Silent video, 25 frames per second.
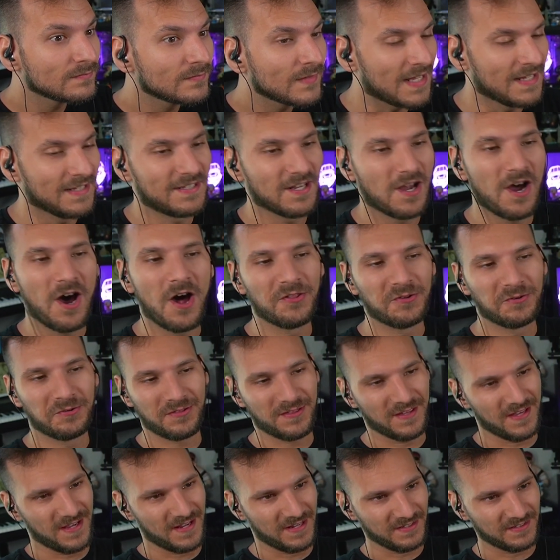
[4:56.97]
Into other
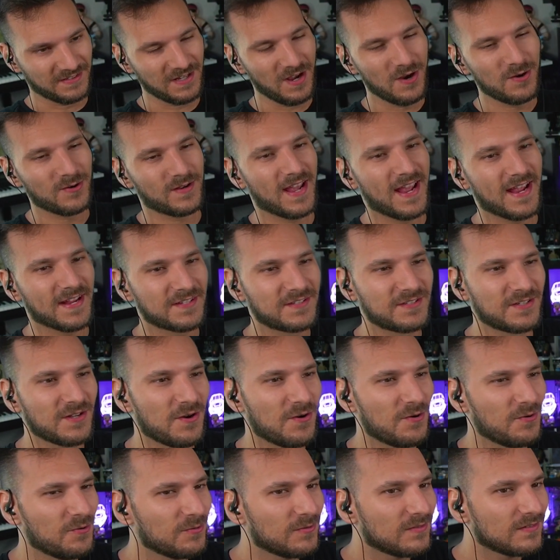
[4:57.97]
things. Okay,
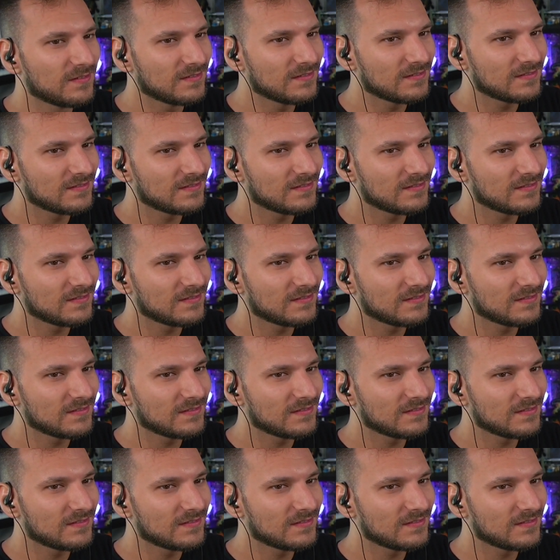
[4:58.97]
so